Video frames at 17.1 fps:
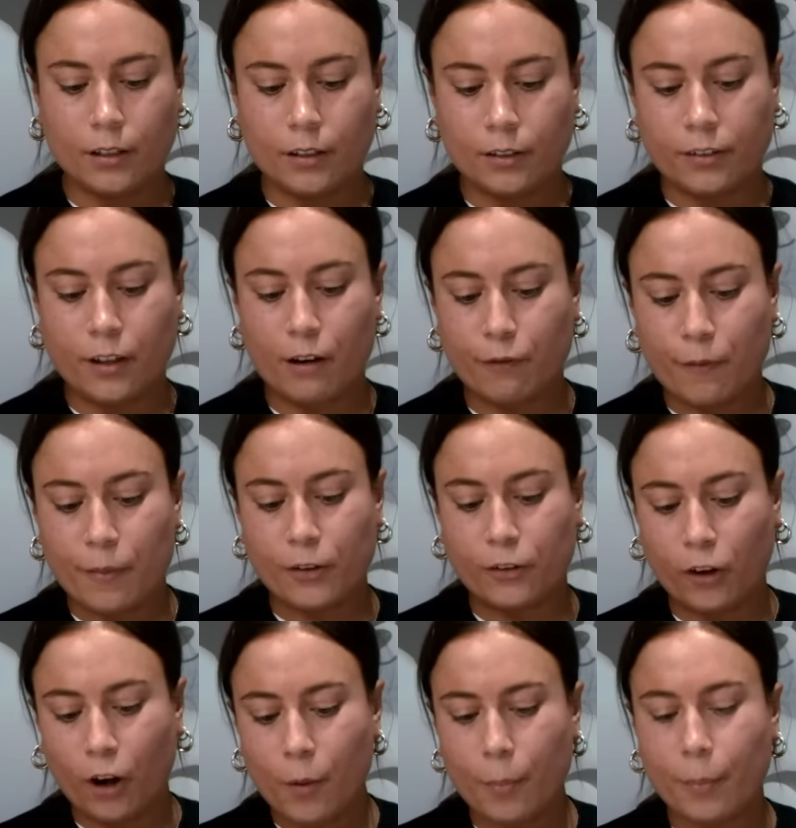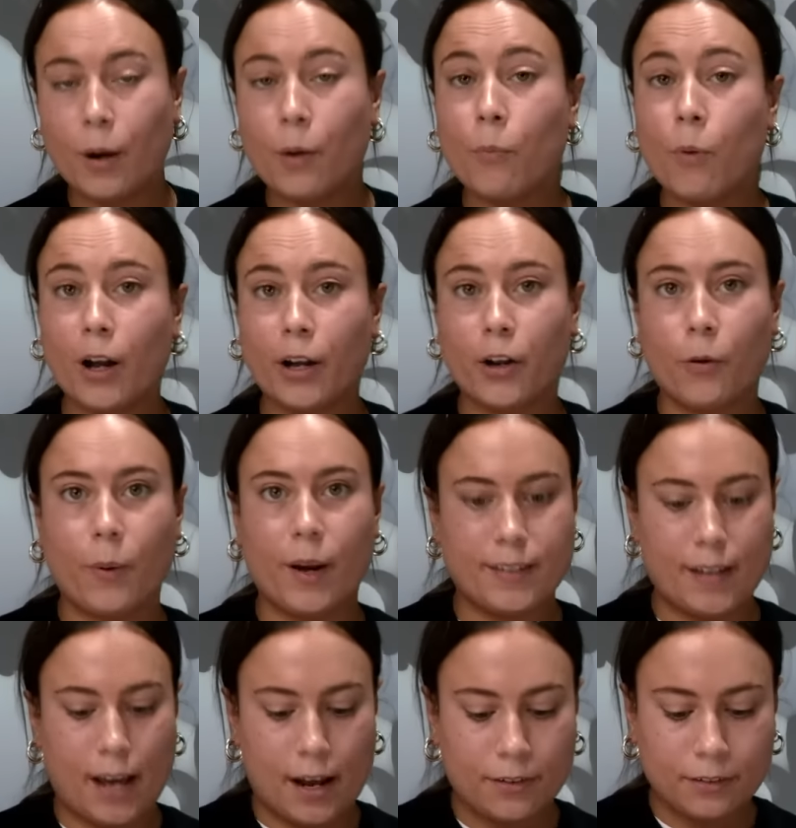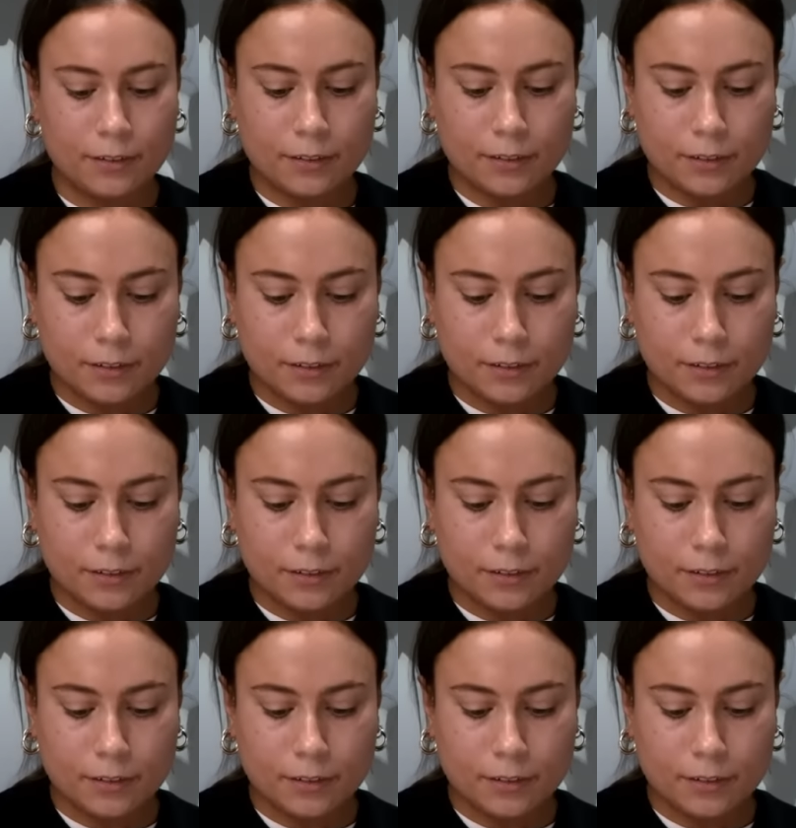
Start from the top and work your way down.